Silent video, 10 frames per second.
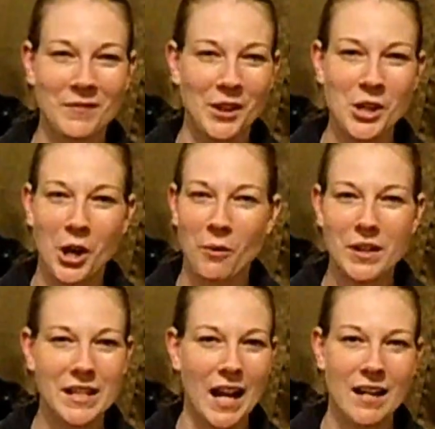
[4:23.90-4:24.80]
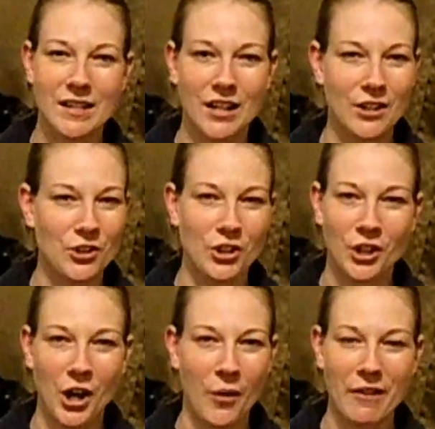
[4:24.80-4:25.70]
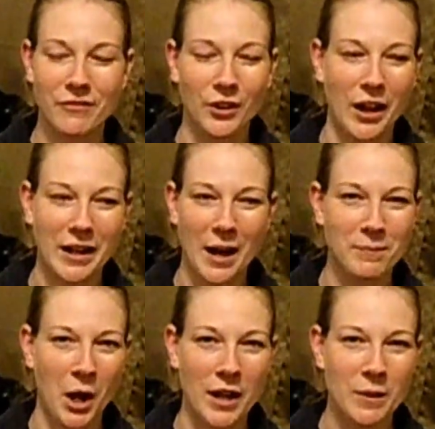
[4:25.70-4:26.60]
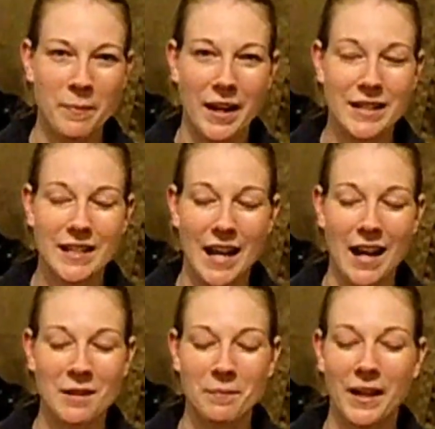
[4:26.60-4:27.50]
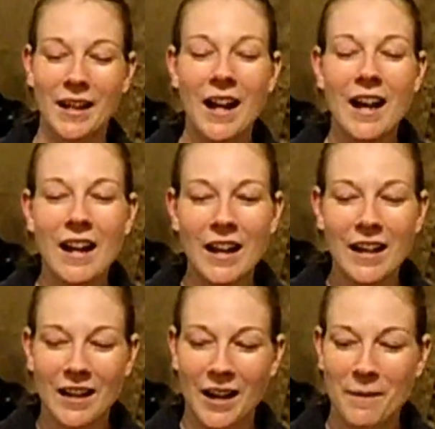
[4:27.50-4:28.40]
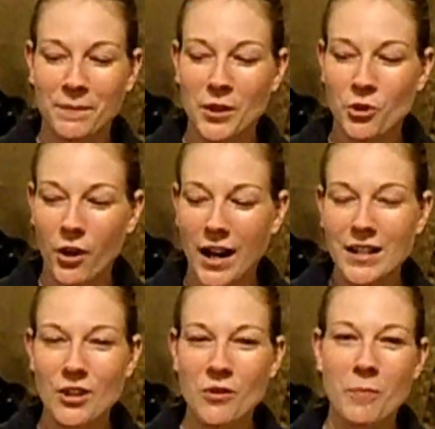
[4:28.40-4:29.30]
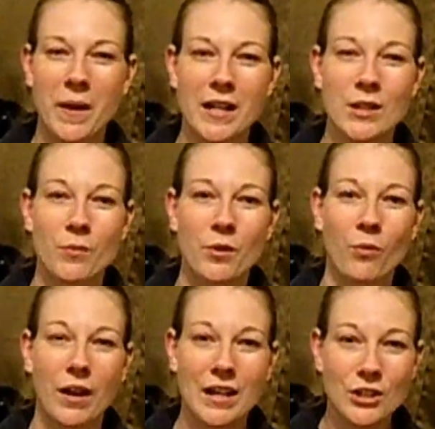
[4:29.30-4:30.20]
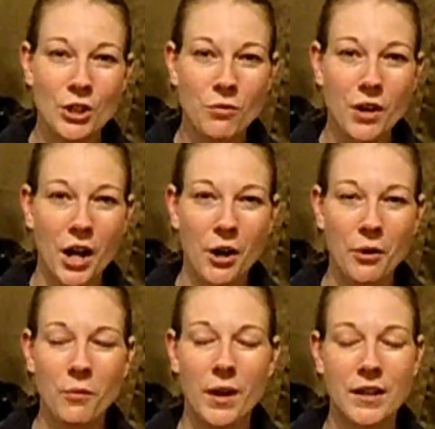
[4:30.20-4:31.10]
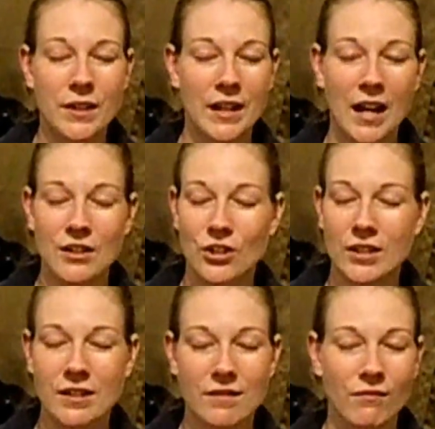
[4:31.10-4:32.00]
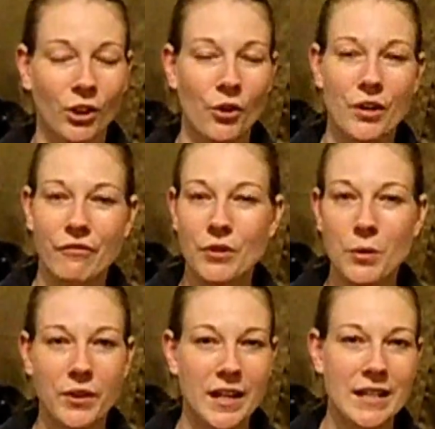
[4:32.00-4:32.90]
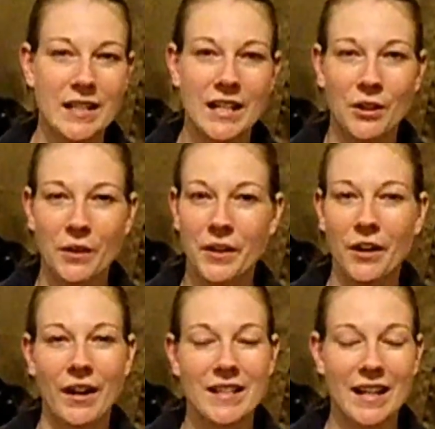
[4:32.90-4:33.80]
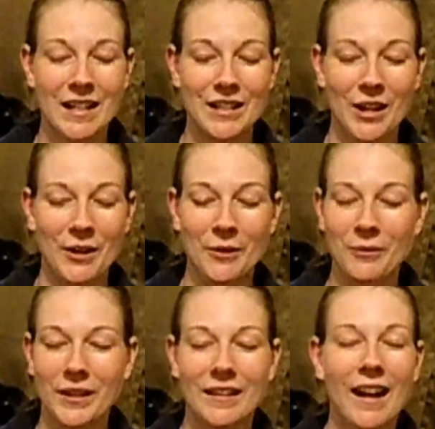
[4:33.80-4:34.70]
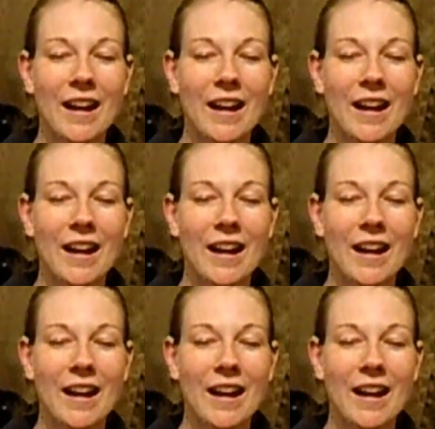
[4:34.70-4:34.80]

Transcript: it's kind of touch and go. I feel like I'm not the best at it, but trying to do the best with what I do know, and then I just learn a few things here and there as I go, and,